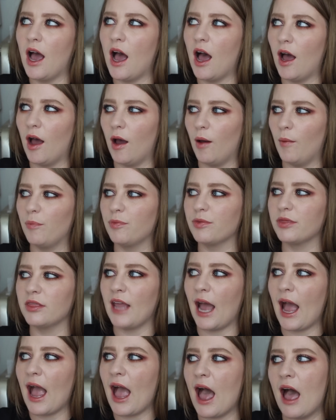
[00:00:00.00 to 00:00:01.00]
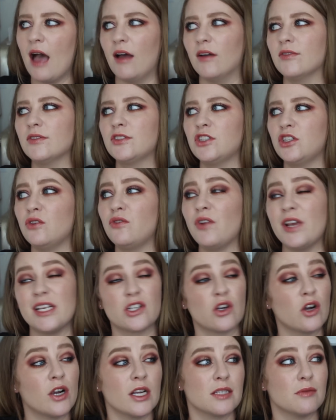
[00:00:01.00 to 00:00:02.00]
that have Too
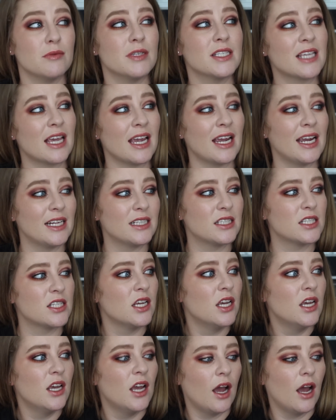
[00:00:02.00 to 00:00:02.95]
Faced Christmas kits,